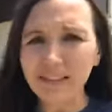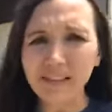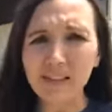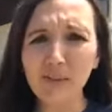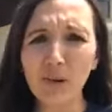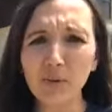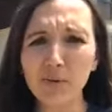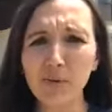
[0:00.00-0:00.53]

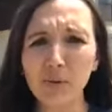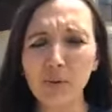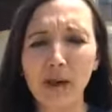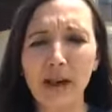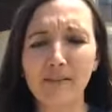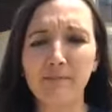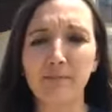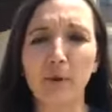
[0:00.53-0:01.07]
those who
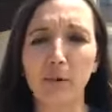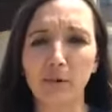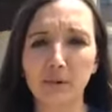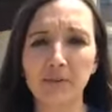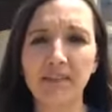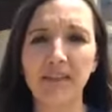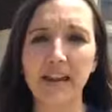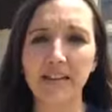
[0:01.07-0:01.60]
have
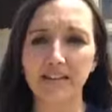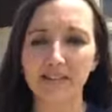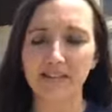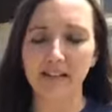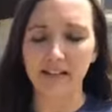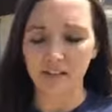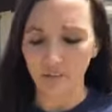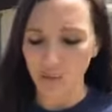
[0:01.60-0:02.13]
produce
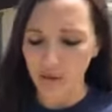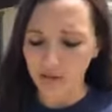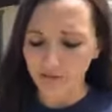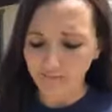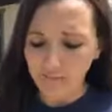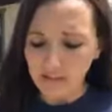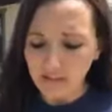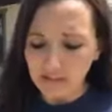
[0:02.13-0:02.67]
stands as well.
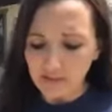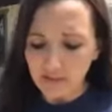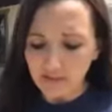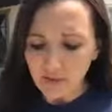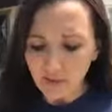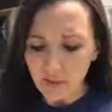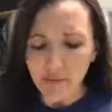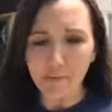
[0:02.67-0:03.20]

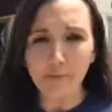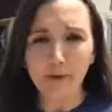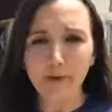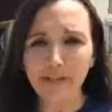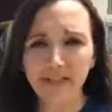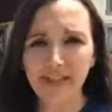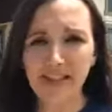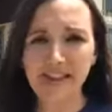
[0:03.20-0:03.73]
So the
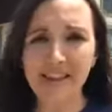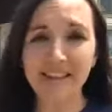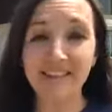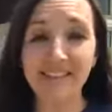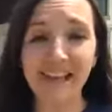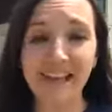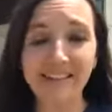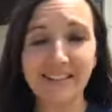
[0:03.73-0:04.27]
first thing is
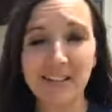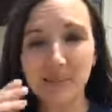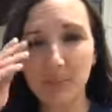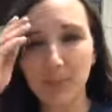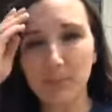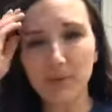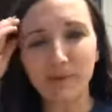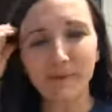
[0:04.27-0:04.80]
that since
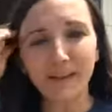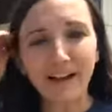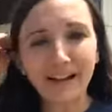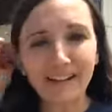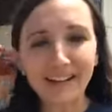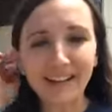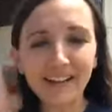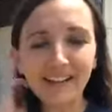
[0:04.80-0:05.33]
we're
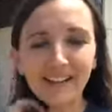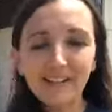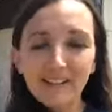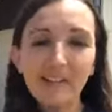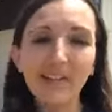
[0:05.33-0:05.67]
providing